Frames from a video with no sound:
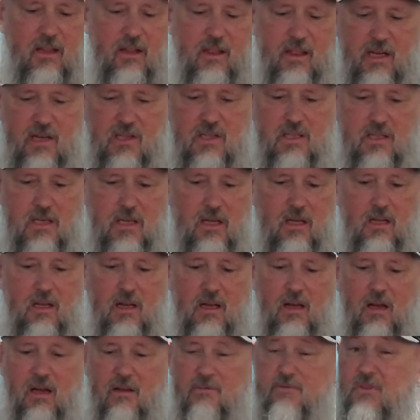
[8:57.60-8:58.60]
There's
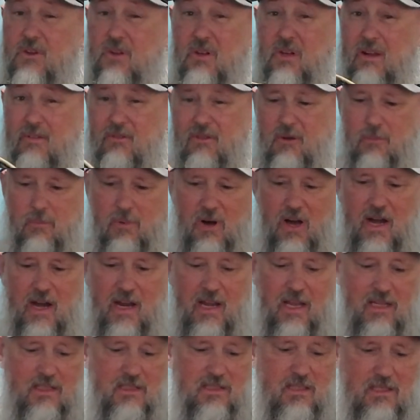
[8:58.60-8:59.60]
a few different
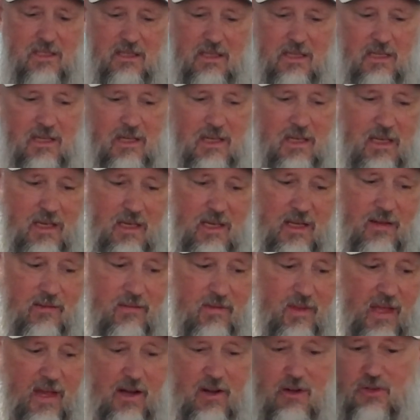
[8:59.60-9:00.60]
brands
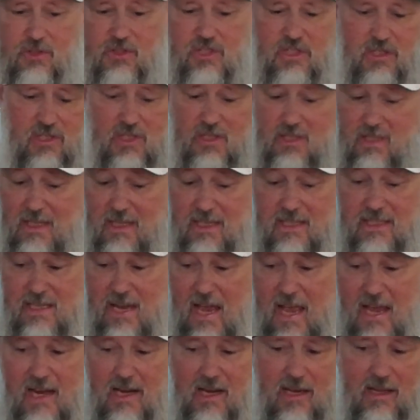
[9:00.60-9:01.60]
that are
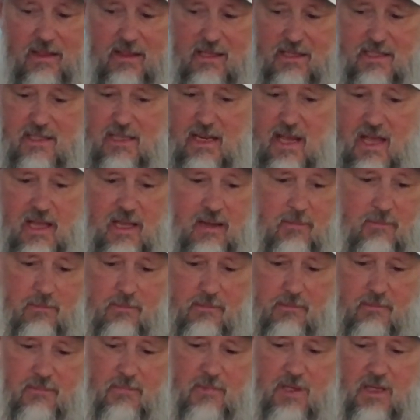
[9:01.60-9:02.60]
exactly the same.
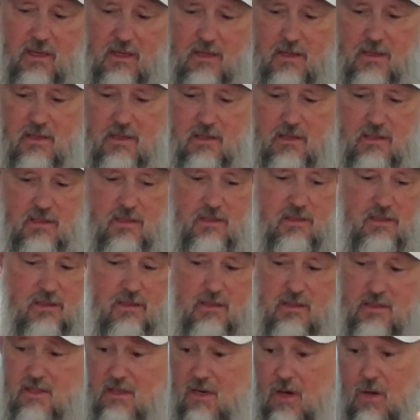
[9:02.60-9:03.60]

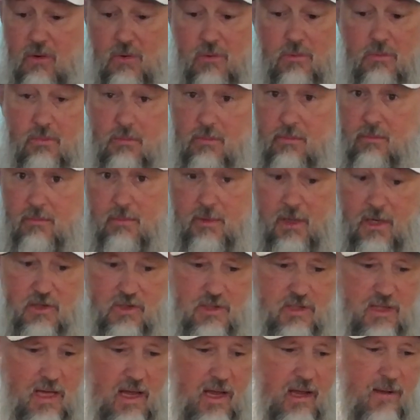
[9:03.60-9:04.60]
So
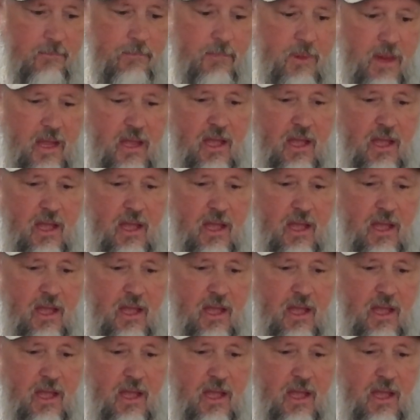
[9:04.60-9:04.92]
there's that.